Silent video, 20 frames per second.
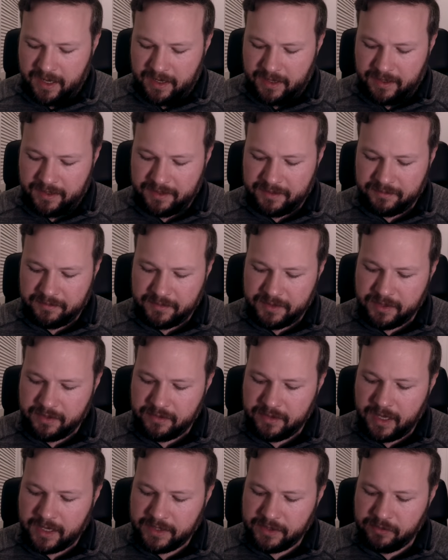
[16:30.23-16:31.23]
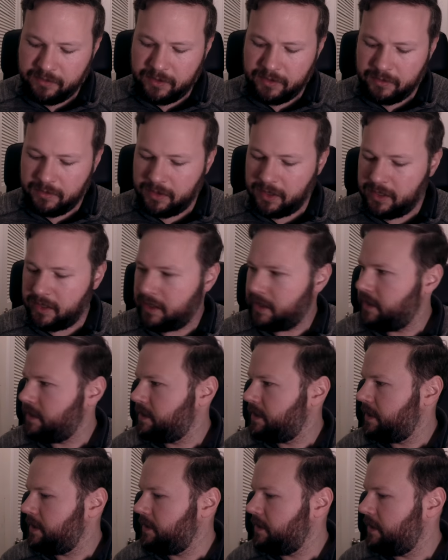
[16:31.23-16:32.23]
Um, so that's what we're going to
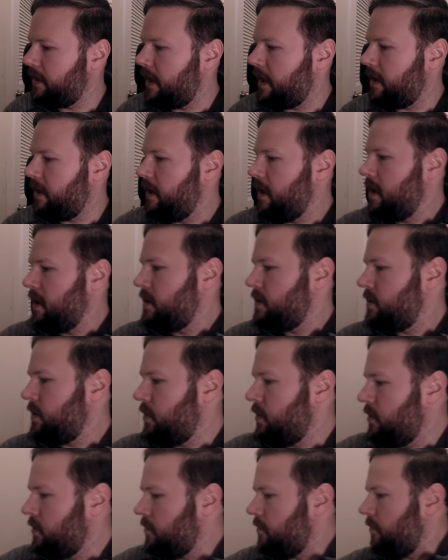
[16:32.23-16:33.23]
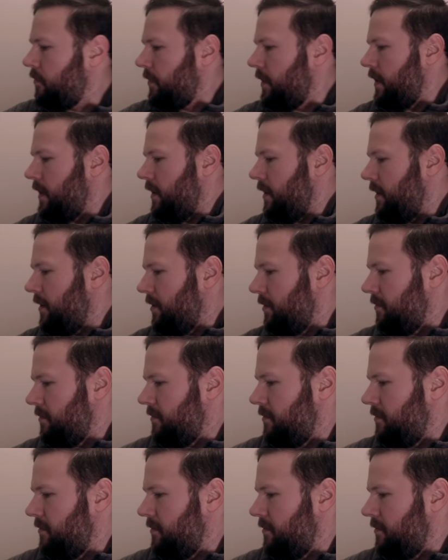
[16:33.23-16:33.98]
continue down. So uh,